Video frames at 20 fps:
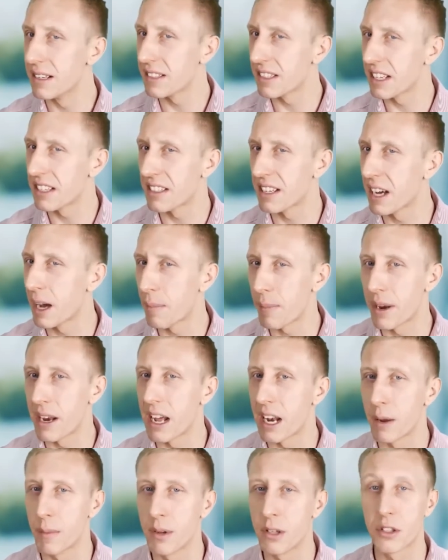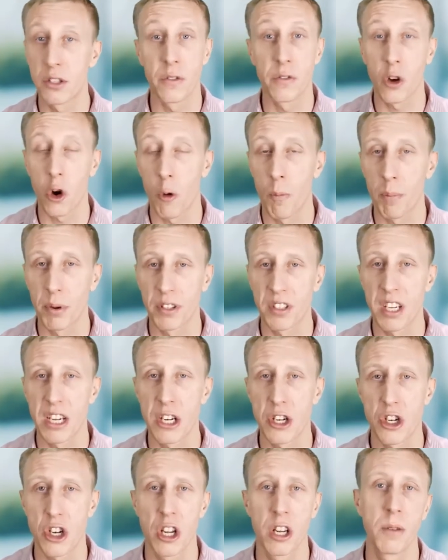setting up an element of
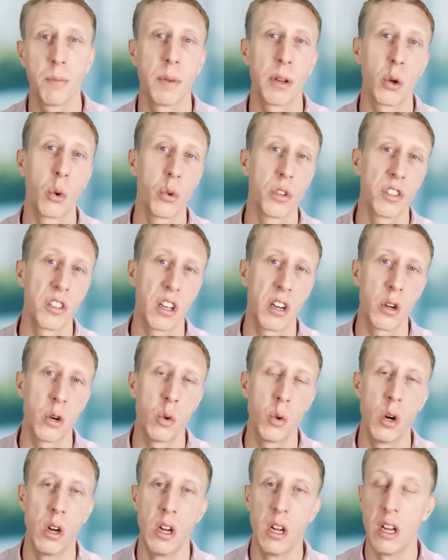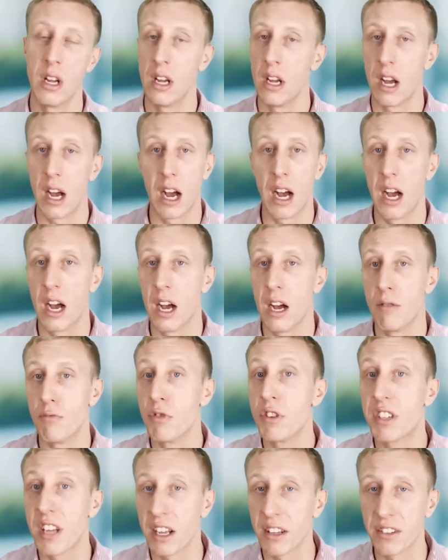competition but also uh,
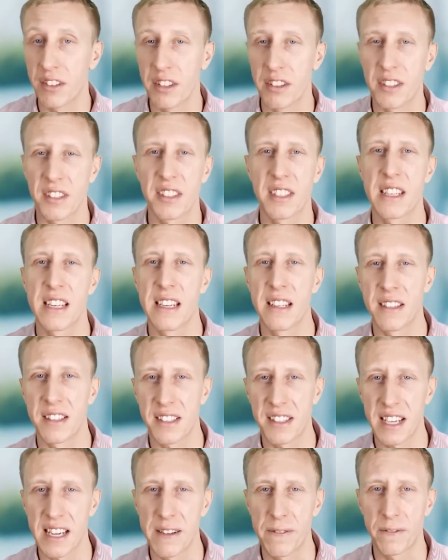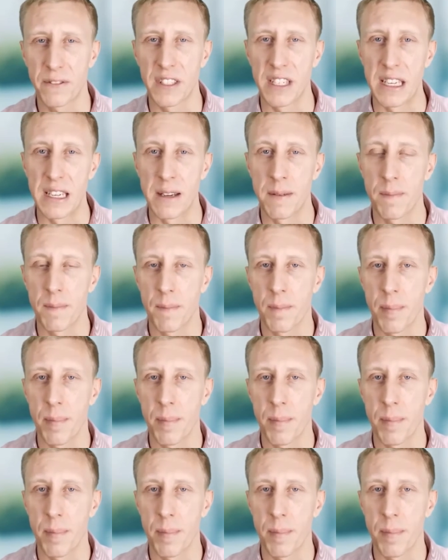redundancy and safety?